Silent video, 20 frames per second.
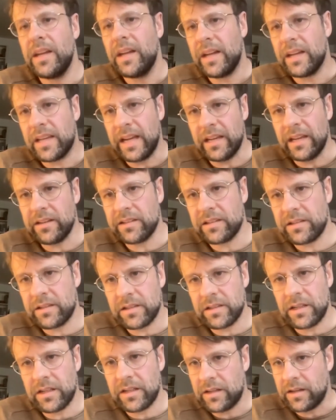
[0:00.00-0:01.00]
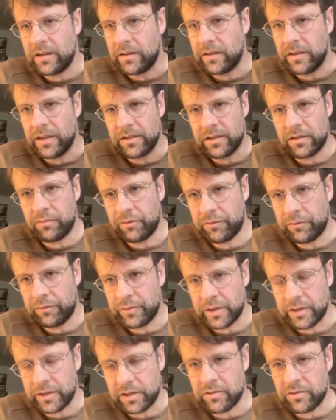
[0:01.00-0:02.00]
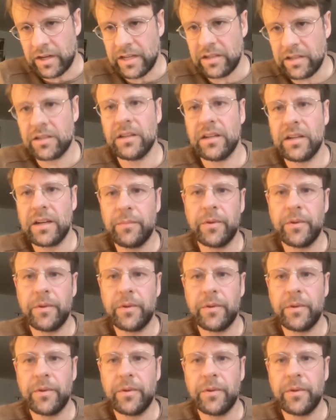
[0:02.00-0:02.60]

against uh, this frustration